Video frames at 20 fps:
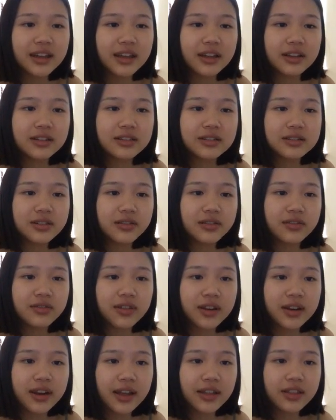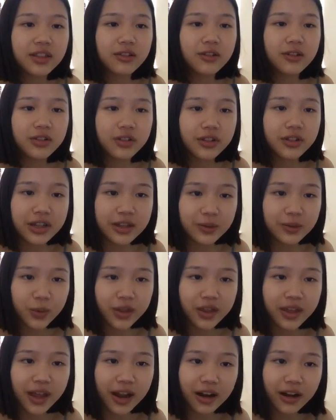and phenanthroline
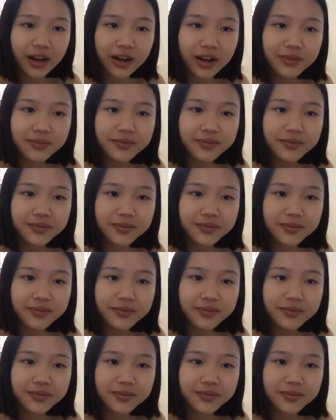with care.